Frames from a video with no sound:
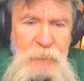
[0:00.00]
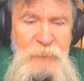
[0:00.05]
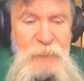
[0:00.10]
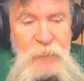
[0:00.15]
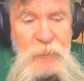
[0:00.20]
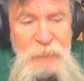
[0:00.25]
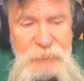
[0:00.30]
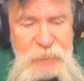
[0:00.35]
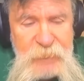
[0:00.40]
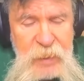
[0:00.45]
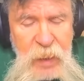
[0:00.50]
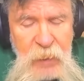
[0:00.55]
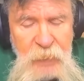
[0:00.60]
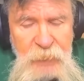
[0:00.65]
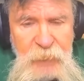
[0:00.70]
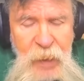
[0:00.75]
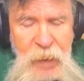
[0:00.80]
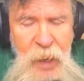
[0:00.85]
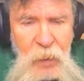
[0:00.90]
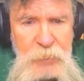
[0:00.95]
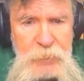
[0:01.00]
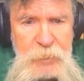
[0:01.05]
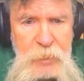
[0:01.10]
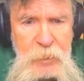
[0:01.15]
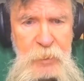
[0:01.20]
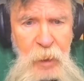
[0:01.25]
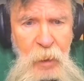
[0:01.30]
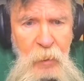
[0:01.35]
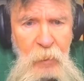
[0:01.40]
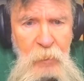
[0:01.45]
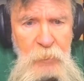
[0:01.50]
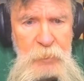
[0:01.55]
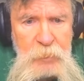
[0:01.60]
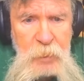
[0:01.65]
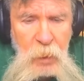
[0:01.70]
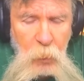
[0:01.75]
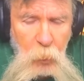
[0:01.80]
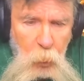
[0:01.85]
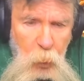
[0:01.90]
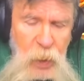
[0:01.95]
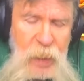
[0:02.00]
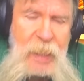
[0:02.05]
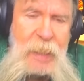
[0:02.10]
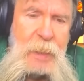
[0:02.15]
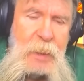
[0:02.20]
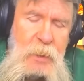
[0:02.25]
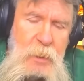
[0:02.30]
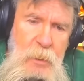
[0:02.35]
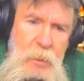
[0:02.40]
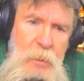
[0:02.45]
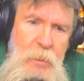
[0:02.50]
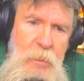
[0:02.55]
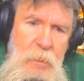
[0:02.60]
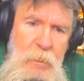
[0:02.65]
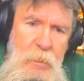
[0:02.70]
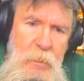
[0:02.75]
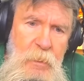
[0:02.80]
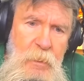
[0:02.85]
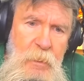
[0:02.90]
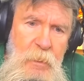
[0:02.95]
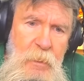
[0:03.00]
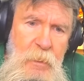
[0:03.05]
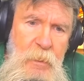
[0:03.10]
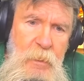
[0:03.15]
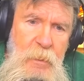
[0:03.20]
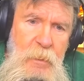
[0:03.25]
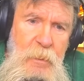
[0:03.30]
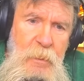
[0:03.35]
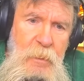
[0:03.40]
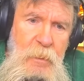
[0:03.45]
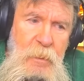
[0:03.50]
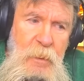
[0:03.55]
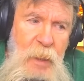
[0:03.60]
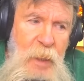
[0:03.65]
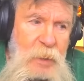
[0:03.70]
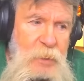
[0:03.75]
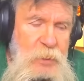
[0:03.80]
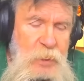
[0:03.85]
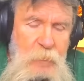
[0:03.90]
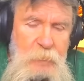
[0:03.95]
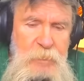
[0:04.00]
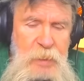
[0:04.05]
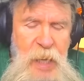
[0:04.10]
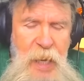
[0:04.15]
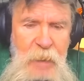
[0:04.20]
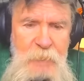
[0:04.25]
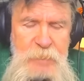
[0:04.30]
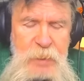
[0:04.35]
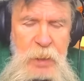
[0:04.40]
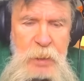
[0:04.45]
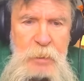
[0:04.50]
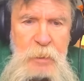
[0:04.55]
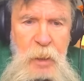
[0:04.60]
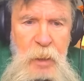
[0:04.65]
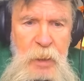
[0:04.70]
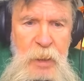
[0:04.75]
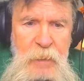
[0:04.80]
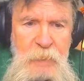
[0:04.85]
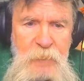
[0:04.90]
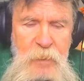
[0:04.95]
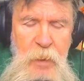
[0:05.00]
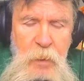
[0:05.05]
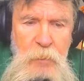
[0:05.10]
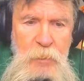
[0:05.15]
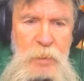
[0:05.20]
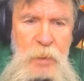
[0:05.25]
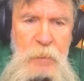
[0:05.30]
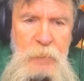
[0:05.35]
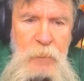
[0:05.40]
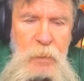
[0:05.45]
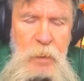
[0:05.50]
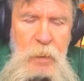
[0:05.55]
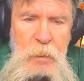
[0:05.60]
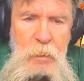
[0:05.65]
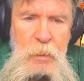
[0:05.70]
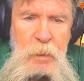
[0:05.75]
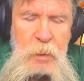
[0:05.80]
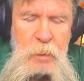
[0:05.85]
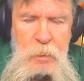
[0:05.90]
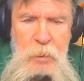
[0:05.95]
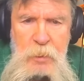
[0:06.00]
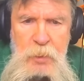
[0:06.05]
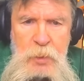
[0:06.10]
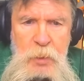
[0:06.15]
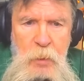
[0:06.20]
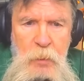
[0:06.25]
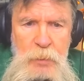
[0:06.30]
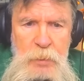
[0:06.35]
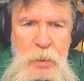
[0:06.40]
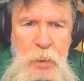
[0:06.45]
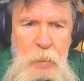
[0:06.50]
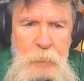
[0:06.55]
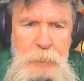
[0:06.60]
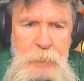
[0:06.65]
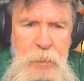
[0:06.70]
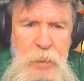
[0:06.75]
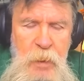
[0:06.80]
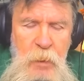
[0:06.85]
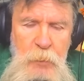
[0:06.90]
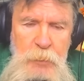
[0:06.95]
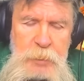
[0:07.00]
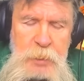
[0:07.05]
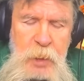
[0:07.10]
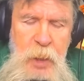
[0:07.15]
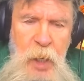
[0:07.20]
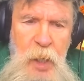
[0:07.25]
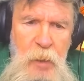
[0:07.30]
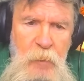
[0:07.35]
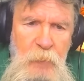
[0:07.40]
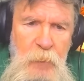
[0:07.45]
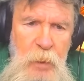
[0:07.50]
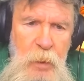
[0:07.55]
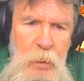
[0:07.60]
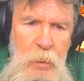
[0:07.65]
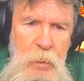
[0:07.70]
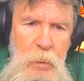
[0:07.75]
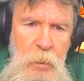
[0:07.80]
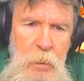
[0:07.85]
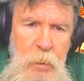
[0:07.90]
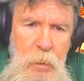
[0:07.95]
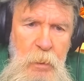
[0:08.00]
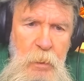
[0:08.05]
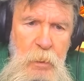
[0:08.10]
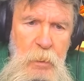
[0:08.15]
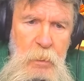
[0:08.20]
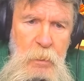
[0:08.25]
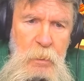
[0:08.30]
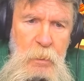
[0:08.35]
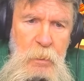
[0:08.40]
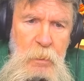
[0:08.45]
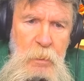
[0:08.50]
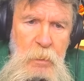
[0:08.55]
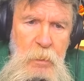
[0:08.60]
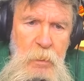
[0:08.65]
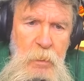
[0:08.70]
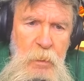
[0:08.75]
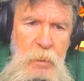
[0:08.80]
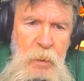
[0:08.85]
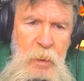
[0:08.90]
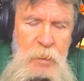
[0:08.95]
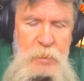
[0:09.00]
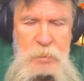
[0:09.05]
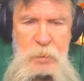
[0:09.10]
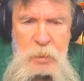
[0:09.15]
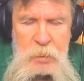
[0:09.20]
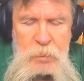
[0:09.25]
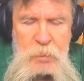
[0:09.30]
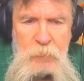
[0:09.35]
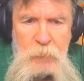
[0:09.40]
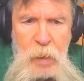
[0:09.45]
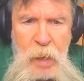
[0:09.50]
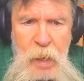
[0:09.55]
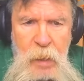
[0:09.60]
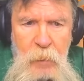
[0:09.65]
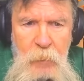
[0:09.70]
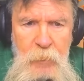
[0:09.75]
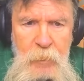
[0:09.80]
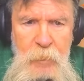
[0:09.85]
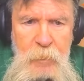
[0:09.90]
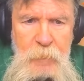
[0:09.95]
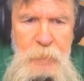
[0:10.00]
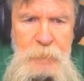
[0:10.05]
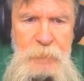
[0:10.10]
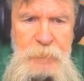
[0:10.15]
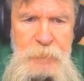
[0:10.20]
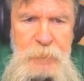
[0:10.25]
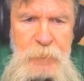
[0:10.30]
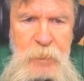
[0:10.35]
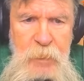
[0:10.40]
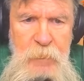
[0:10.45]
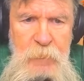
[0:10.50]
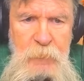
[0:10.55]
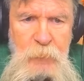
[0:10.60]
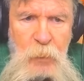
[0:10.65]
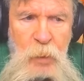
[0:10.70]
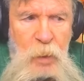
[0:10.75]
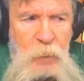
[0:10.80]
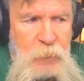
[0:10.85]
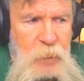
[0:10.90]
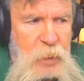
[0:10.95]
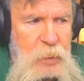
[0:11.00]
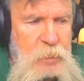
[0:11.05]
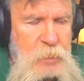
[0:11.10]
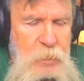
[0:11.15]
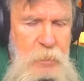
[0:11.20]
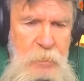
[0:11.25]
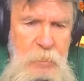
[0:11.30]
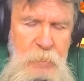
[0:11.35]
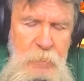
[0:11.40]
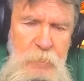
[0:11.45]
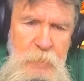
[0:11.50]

$15,000 a week. And sometimes he's not even on TV. He just shows up and goes to catering and sits around. Well, that's